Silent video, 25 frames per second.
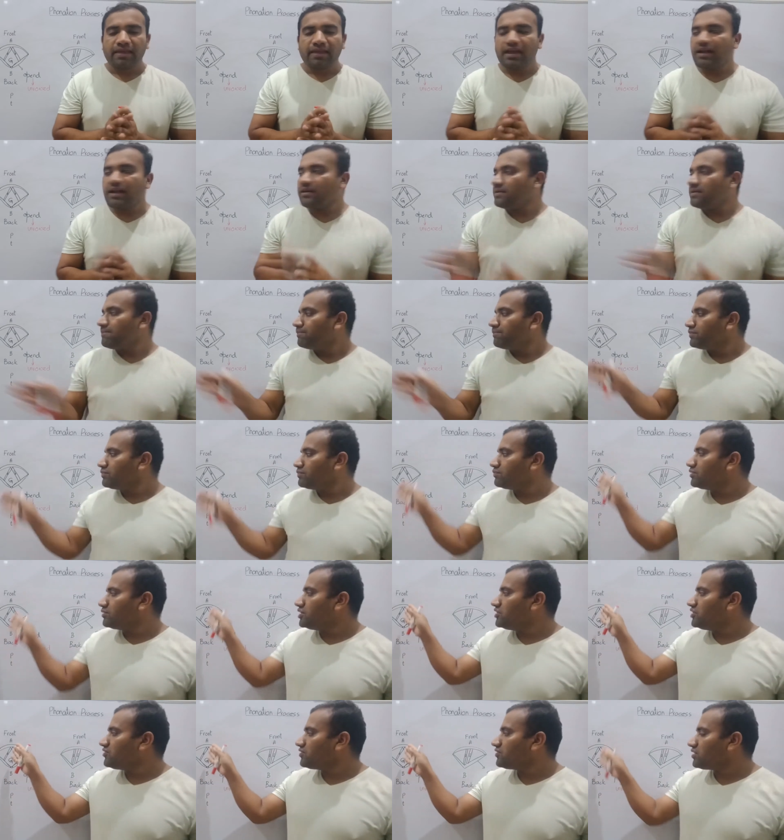And
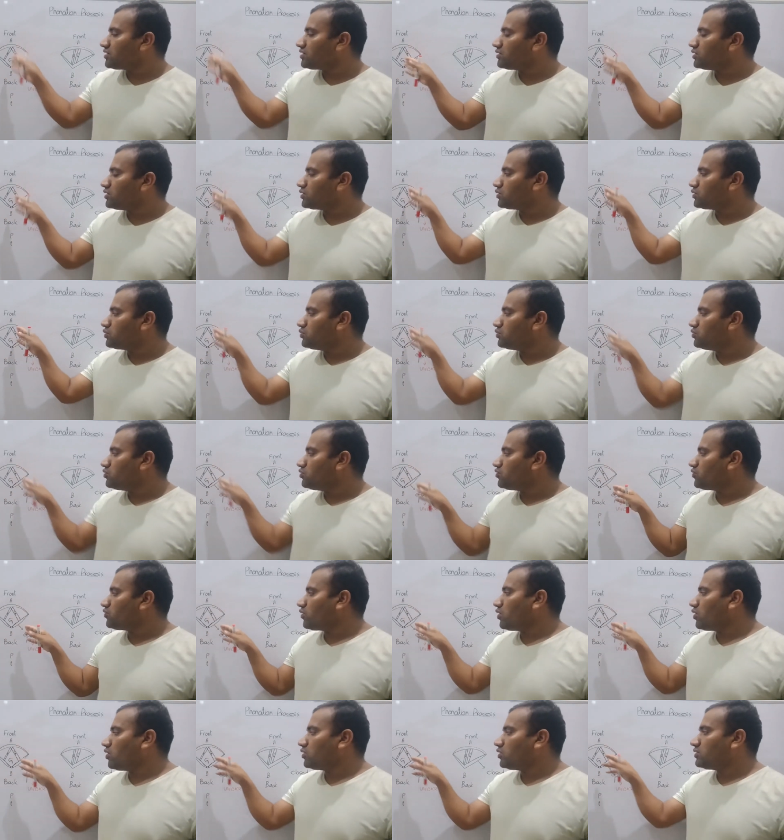these are the two
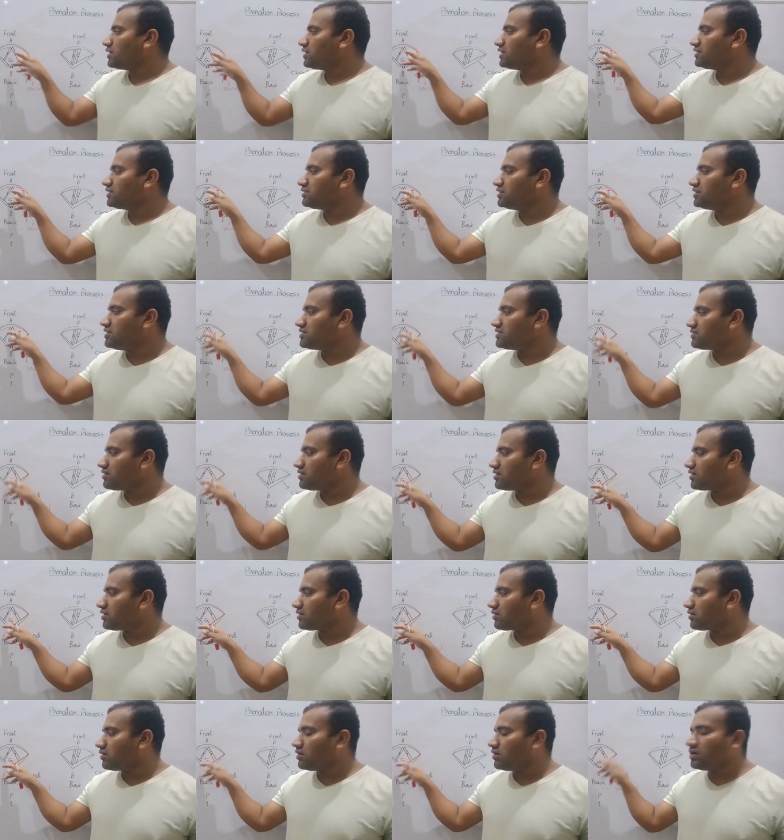walls, and these
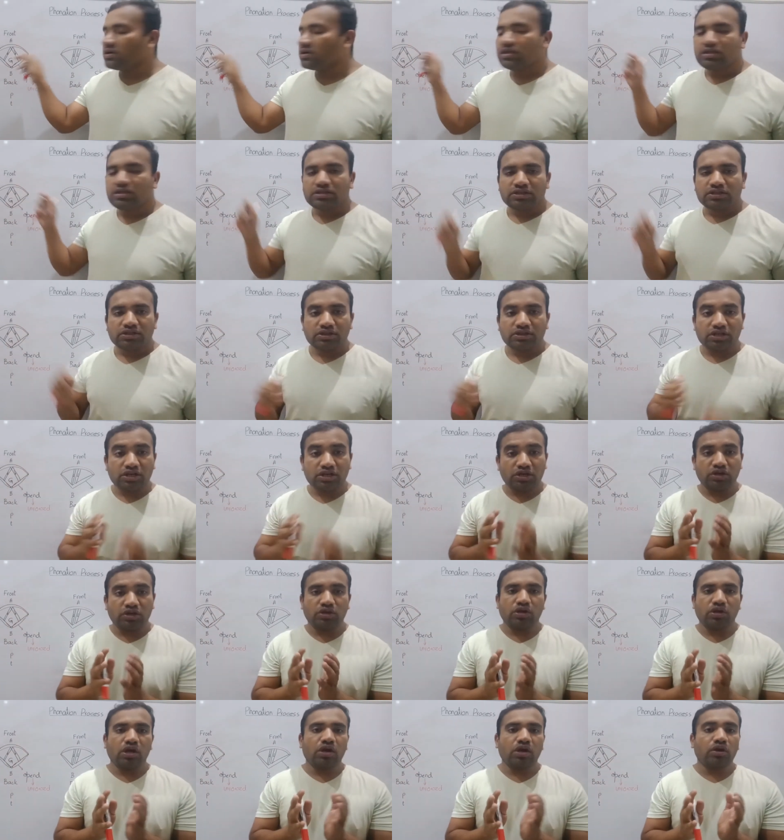are called
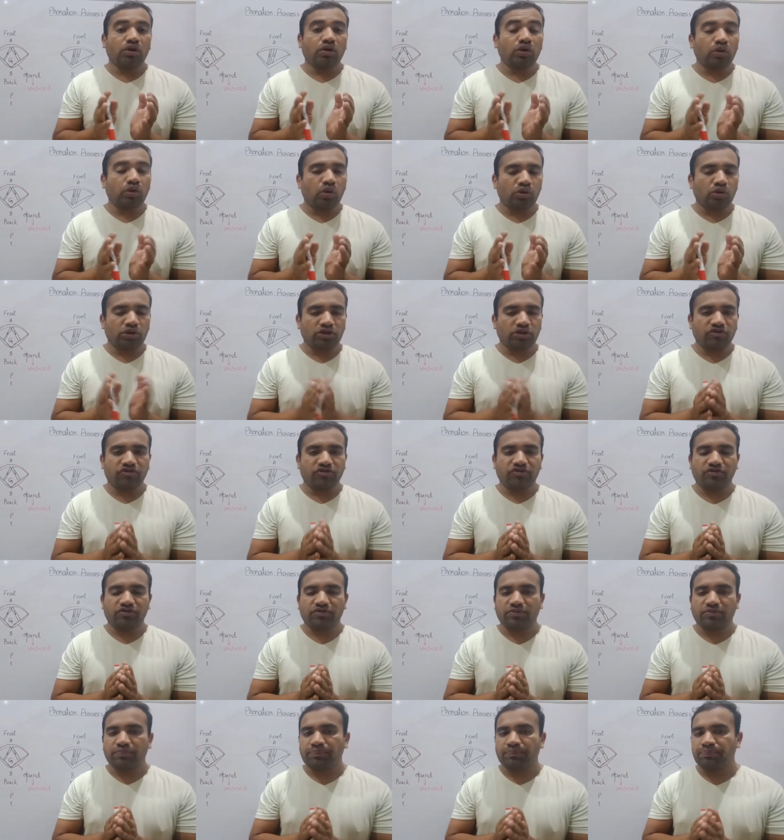the
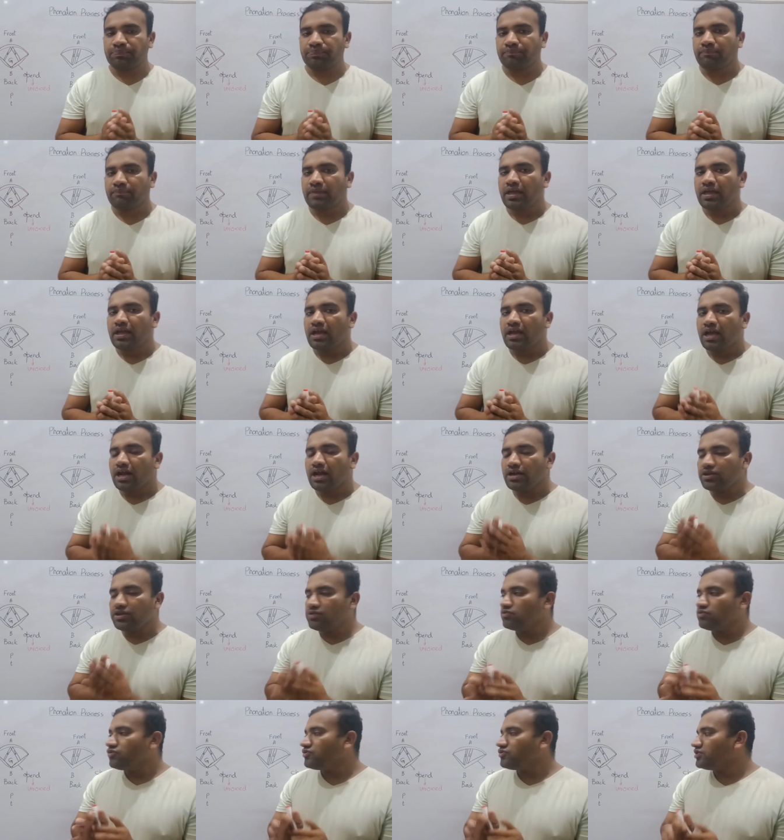glottis.
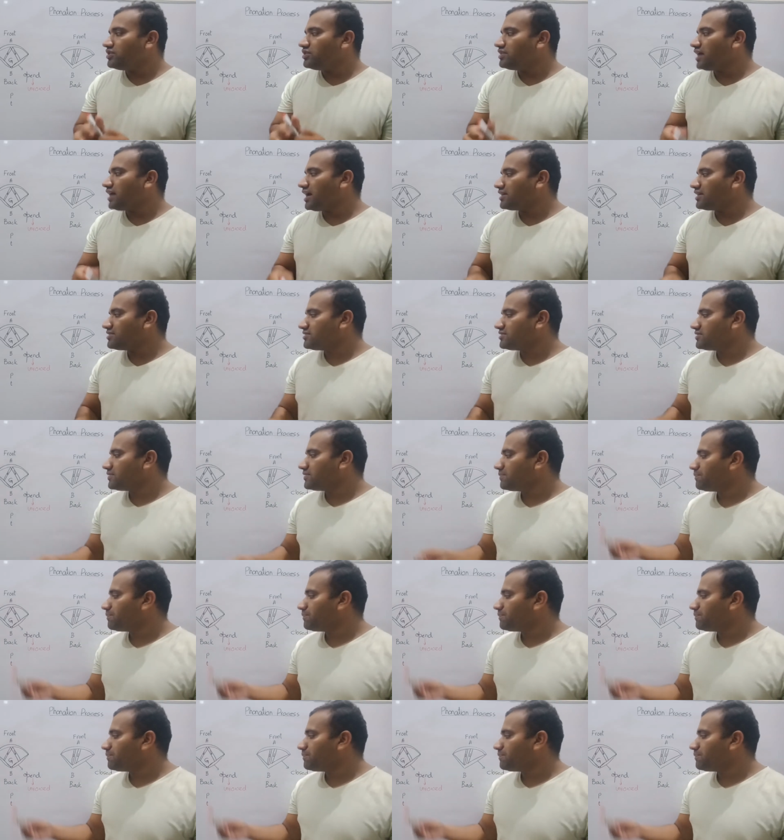And you see that